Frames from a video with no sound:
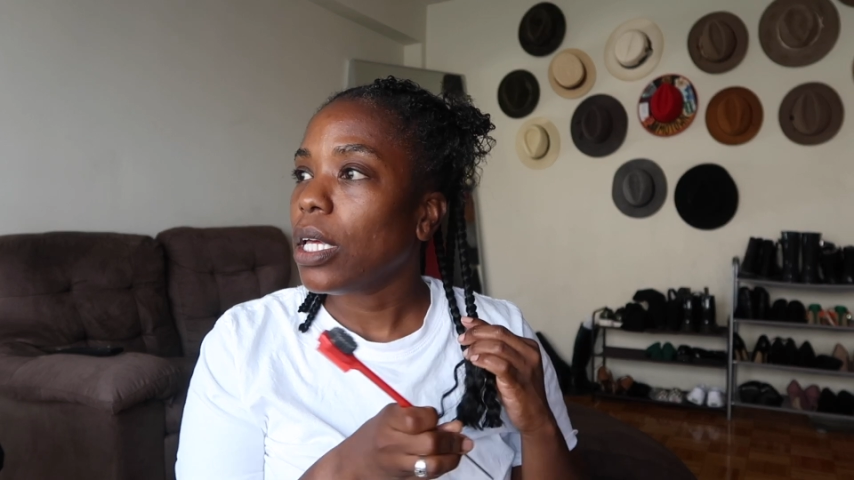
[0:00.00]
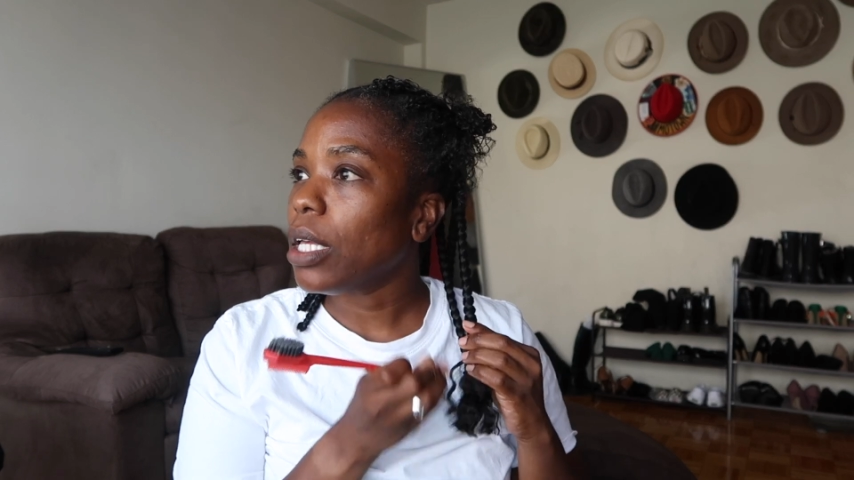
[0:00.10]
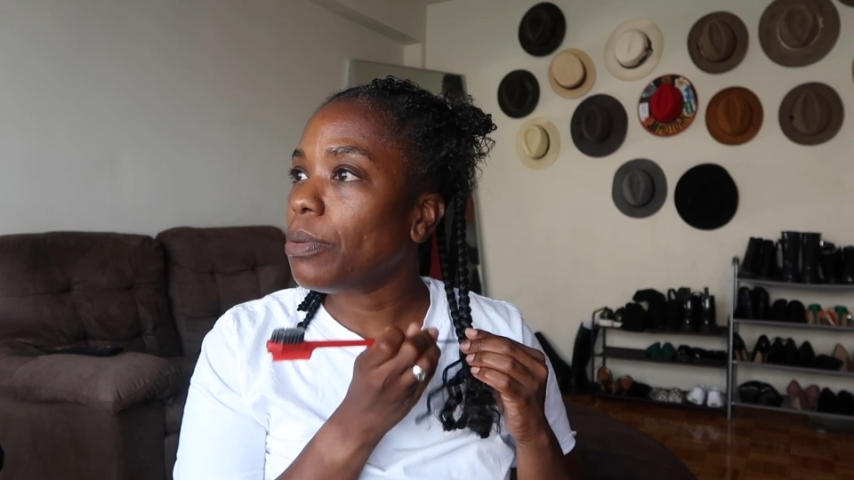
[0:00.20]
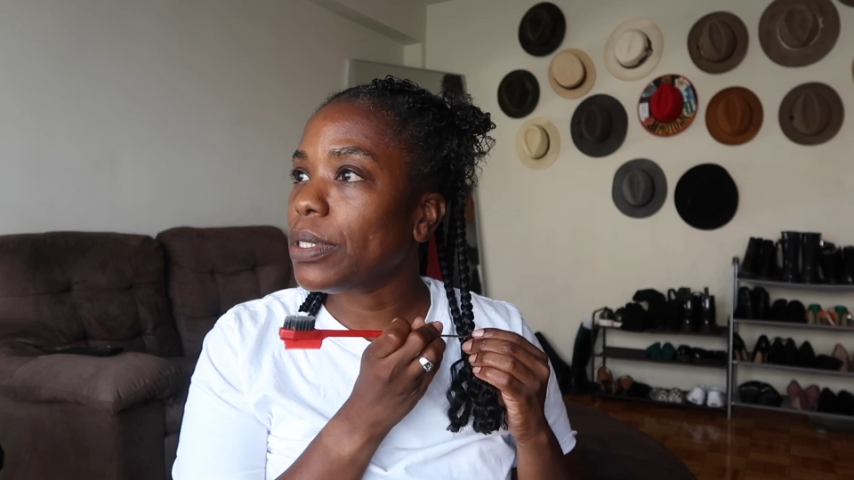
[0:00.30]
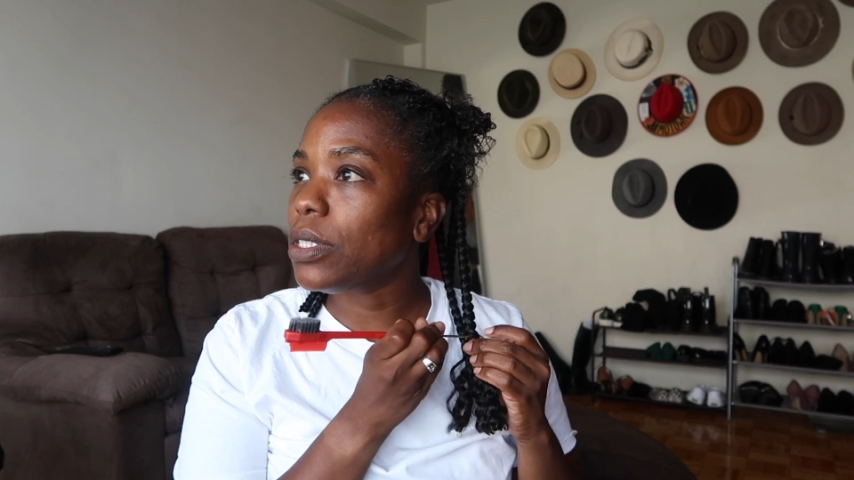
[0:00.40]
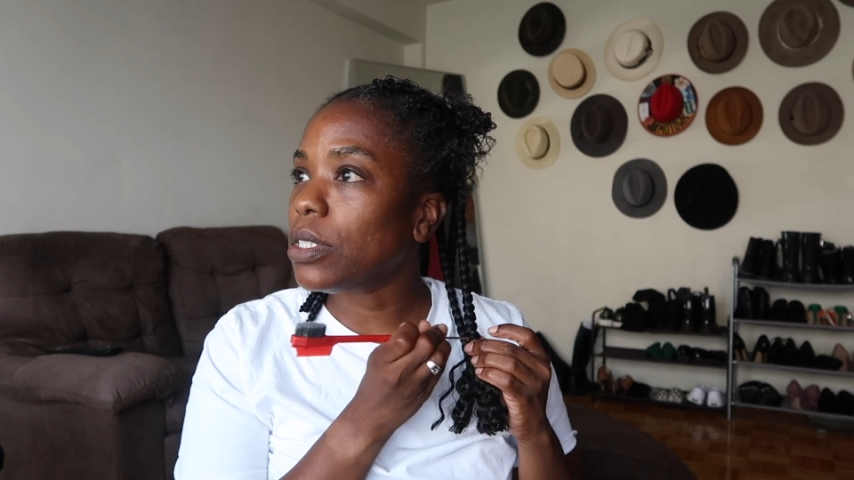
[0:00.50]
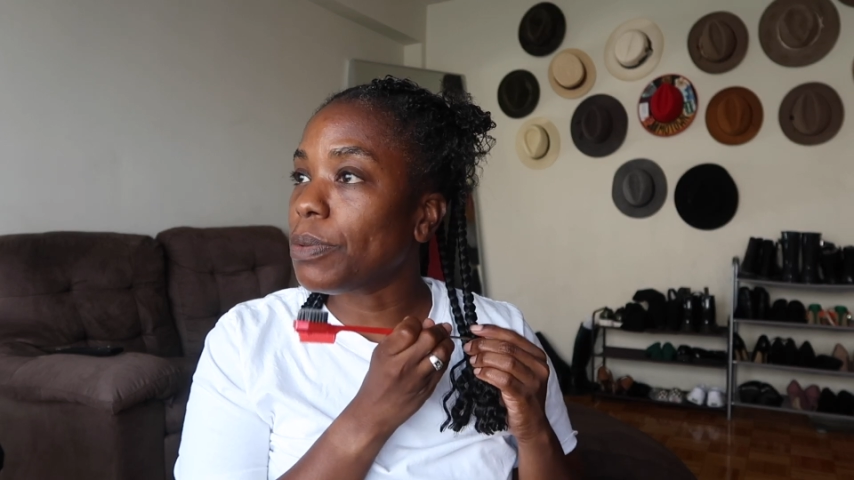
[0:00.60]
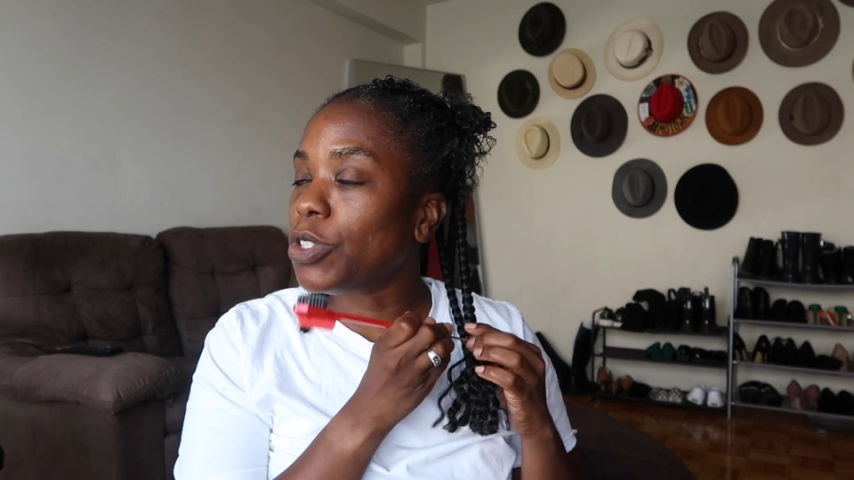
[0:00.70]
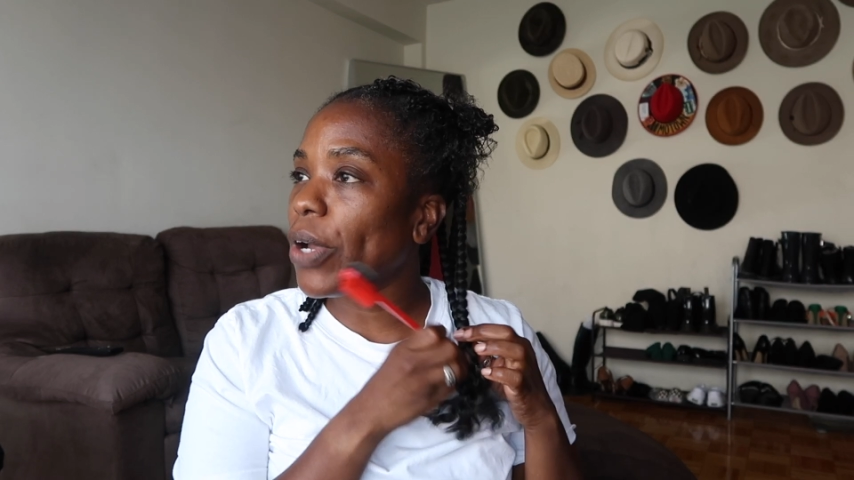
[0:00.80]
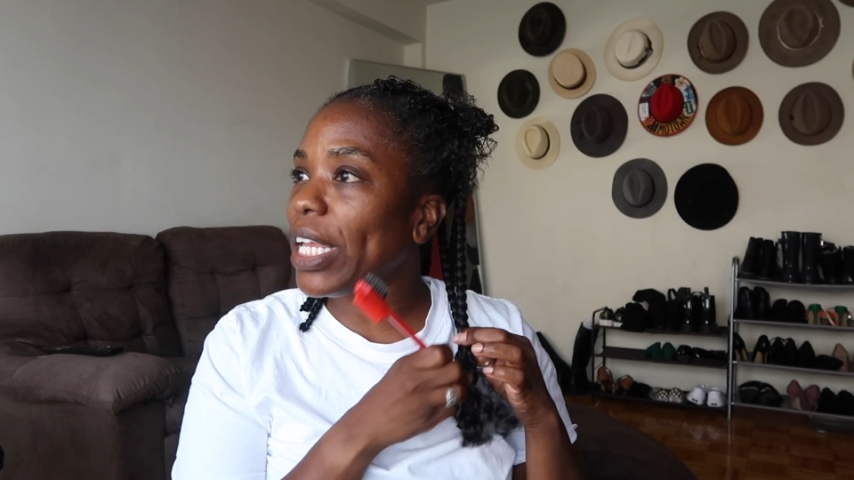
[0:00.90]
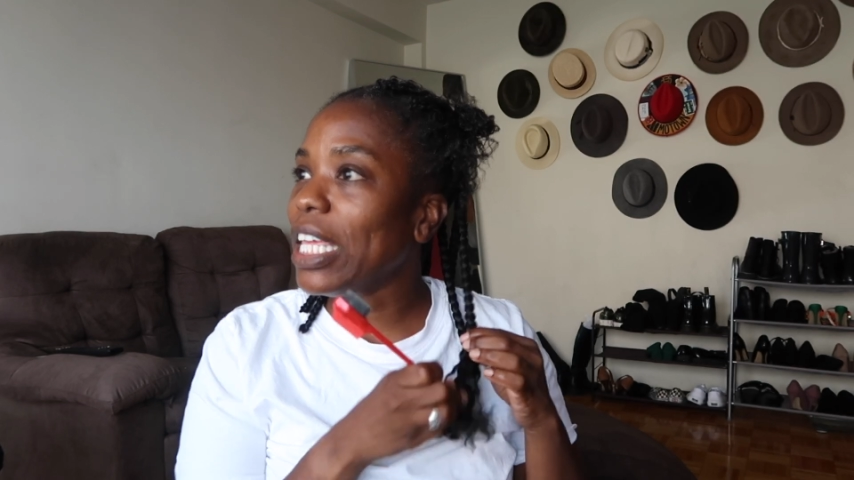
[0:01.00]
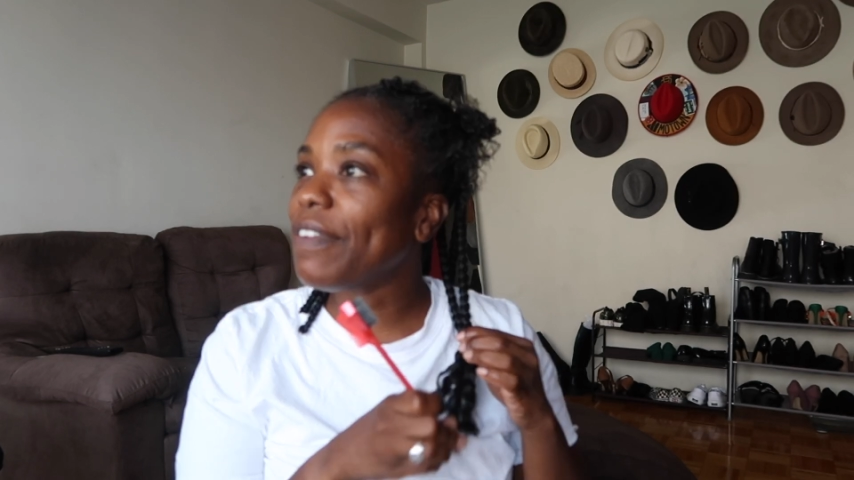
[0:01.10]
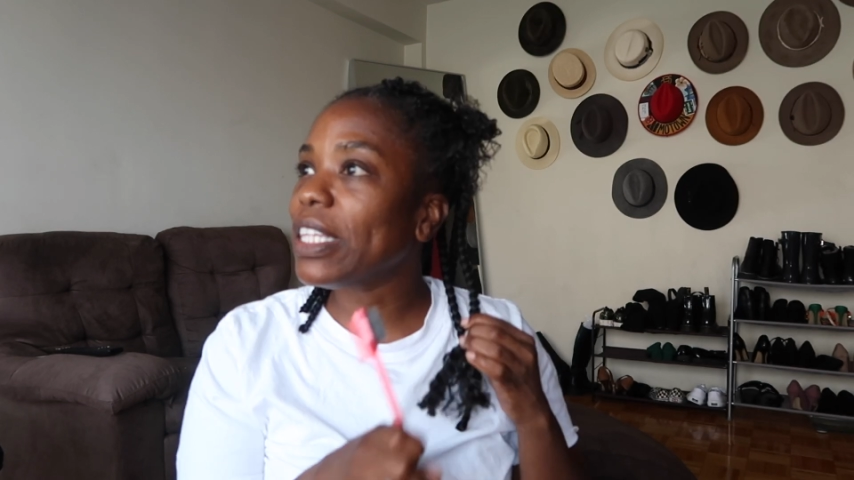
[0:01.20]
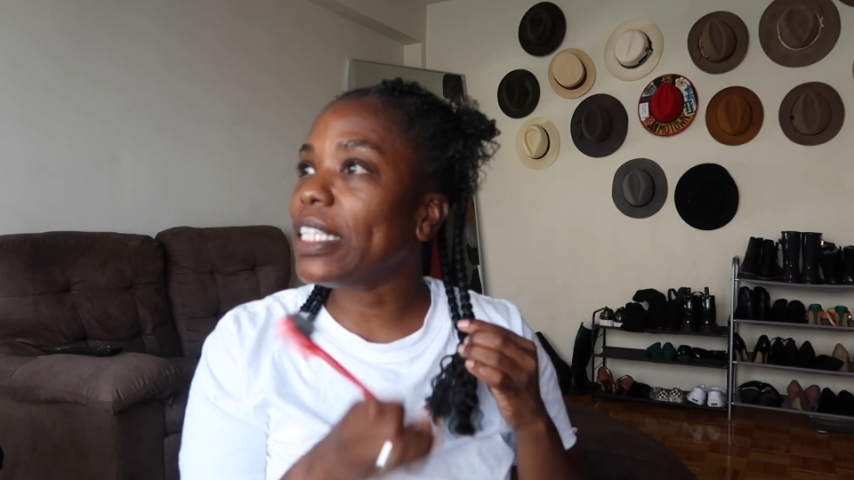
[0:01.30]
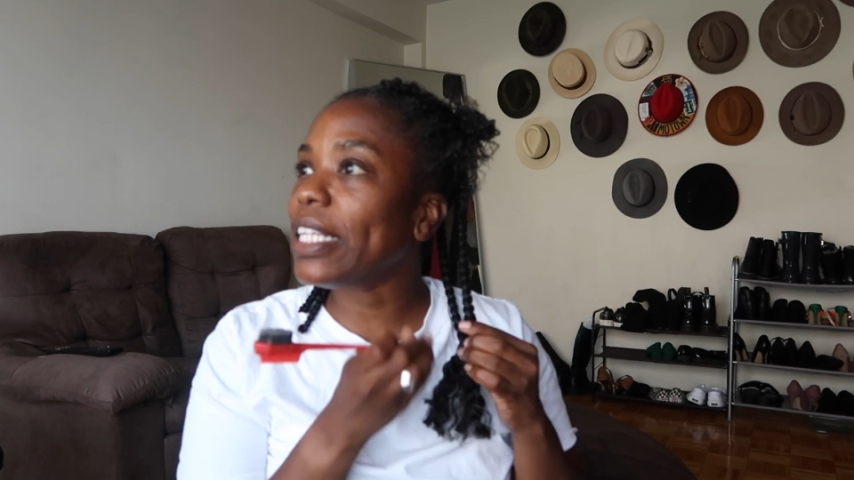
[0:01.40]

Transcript: It was great. Even the